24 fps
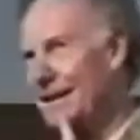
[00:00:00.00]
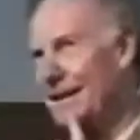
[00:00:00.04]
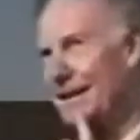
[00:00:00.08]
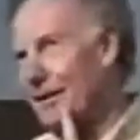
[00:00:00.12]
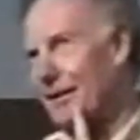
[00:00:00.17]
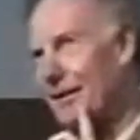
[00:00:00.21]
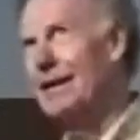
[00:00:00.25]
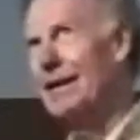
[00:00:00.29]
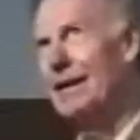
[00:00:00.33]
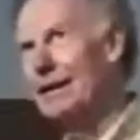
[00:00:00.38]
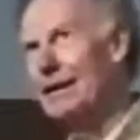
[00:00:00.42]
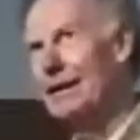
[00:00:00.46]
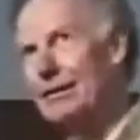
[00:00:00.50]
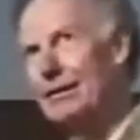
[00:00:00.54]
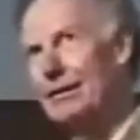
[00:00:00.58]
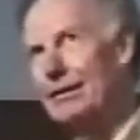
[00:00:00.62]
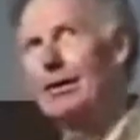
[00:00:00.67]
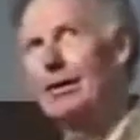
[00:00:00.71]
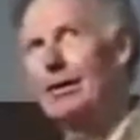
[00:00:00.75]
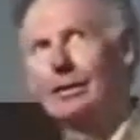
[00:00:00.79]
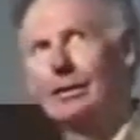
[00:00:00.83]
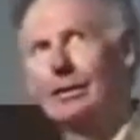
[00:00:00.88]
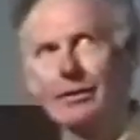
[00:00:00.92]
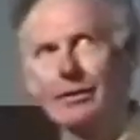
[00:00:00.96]
okay, we got our
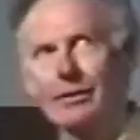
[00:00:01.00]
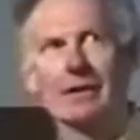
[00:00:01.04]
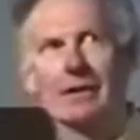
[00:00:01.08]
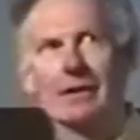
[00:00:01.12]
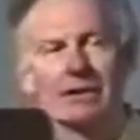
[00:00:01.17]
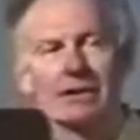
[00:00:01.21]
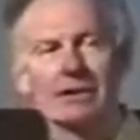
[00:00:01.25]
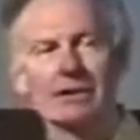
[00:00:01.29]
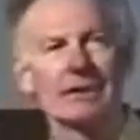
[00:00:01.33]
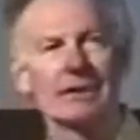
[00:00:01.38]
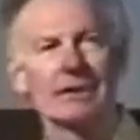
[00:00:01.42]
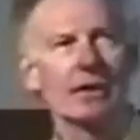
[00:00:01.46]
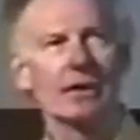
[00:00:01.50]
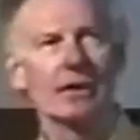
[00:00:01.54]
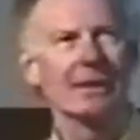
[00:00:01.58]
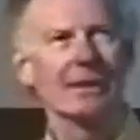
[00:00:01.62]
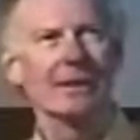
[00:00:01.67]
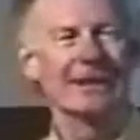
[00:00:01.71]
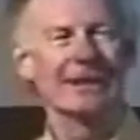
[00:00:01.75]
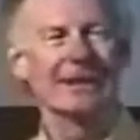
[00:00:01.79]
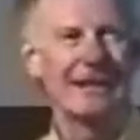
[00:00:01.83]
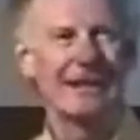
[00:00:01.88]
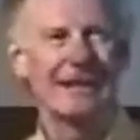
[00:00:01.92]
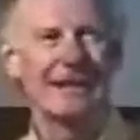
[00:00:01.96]
daughter launched. Now,
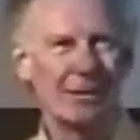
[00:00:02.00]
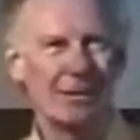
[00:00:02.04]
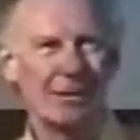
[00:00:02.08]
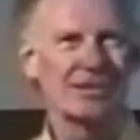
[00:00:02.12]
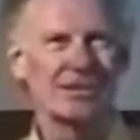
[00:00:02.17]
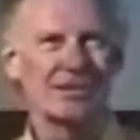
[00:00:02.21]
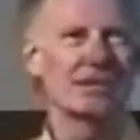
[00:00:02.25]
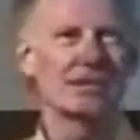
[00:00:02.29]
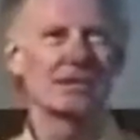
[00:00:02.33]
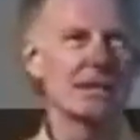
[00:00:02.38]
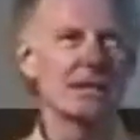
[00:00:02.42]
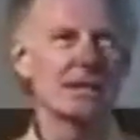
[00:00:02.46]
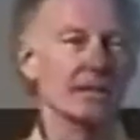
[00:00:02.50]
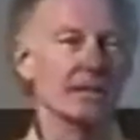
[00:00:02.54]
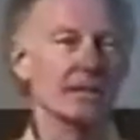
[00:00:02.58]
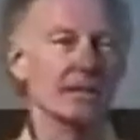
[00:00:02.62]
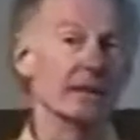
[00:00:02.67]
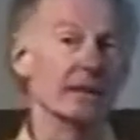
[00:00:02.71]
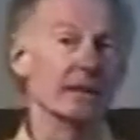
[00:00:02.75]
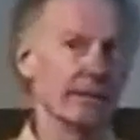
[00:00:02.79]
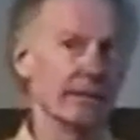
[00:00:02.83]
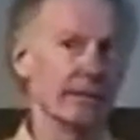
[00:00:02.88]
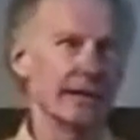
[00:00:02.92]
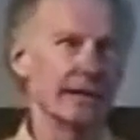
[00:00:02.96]
now our son,
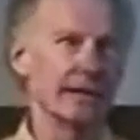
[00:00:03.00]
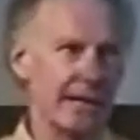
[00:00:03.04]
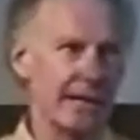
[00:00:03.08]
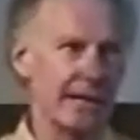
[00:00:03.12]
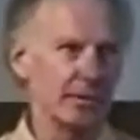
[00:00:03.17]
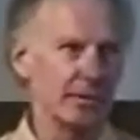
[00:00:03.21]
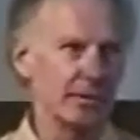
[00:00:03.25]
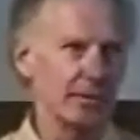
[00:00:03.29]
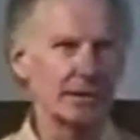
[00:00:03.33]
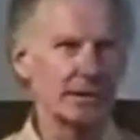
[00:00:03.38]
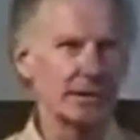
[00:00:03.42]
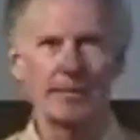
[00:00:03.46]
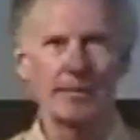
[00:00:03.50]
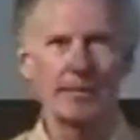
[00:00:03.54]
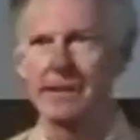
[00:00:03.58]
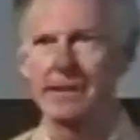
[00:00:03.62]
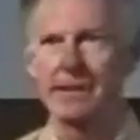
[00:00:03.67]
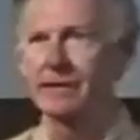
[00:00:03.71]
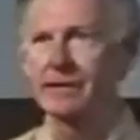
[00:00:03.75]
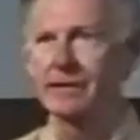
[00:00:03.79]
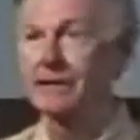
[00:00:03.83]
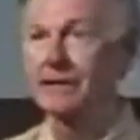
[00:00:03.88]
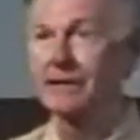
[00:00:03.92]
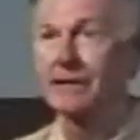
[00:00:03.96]
you know, that aimless
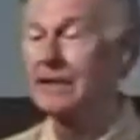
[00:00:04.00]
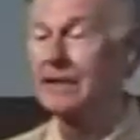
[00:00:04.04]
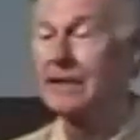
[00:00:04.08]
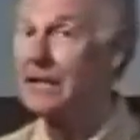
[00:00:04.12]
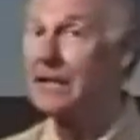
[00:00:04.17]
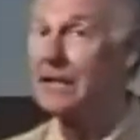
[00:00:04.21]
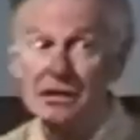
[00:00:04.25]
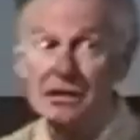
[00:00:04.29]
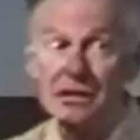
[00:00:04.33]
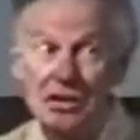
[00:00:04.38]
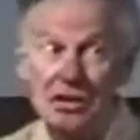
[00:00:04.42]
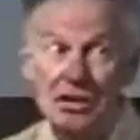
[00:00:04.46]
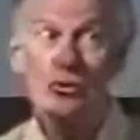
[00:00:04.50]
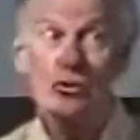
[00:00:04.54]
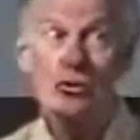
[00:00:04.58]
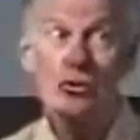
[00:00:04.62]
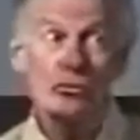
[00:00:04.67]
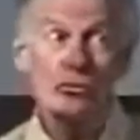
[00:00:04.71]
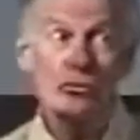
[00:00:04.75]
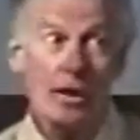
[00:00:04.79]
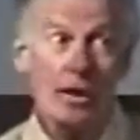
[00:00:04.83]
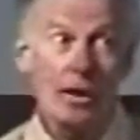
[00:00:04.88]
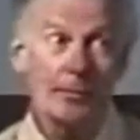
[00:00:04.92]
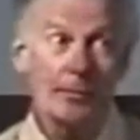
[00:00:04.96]
dependent, did you
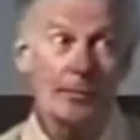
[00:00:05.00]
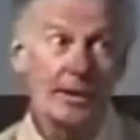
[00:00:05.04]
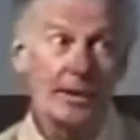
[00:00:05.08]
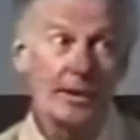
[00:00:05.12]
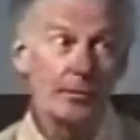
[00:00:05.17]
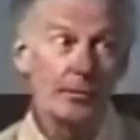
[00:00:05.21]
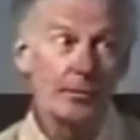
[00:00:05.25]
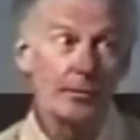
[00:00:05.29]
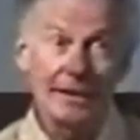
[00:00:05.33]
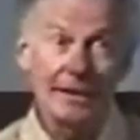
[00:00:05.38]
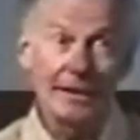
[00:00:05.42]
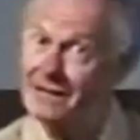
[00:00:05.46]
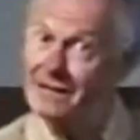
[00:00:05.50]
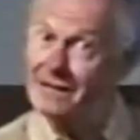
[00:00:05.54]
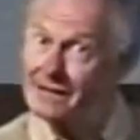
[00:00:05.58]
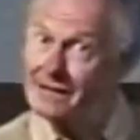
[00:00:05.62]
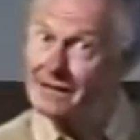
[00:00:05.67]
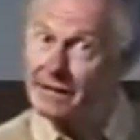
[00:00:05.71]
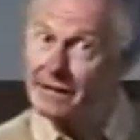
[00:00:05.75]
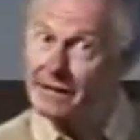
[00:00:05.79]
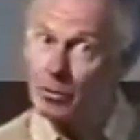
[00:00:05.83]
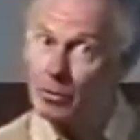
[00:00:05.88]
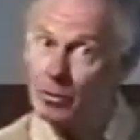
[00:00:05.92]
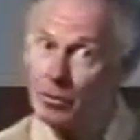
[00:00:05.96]
drop him and
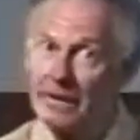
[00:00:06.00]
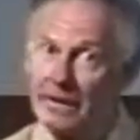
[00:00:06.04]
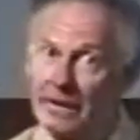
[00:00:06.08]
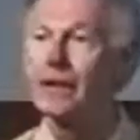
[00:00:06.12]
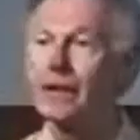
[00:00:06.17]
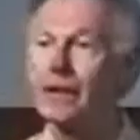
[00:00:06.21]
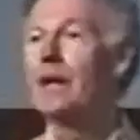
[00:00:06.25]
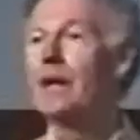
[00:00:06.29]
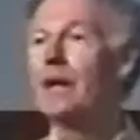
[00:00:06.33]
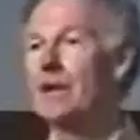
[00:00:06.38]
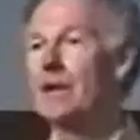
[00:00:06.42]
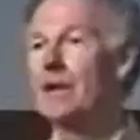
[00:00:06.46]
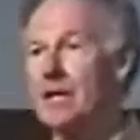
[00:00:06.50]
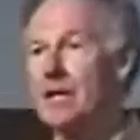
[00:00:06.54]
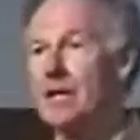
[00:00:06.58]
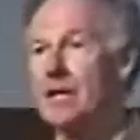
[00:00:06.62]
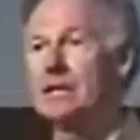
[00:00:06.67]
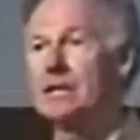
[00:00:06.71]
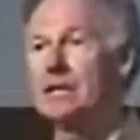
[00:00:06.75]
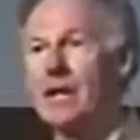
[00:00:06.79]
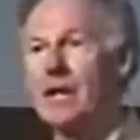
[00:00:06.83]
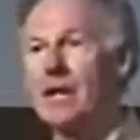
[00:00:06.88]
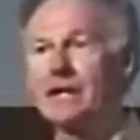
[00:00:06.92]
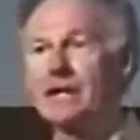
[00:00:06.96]
didn't tell me?
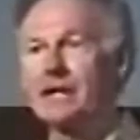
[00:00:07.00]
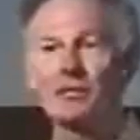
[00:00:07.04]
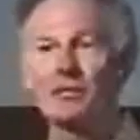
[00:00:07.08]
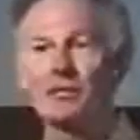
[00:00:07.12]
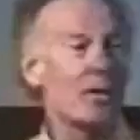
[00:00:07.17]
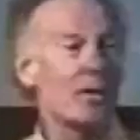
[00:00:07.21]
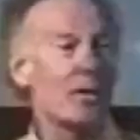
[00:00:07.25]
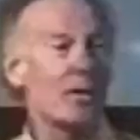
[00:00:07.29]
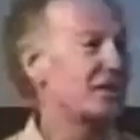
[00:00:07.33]
These kinds of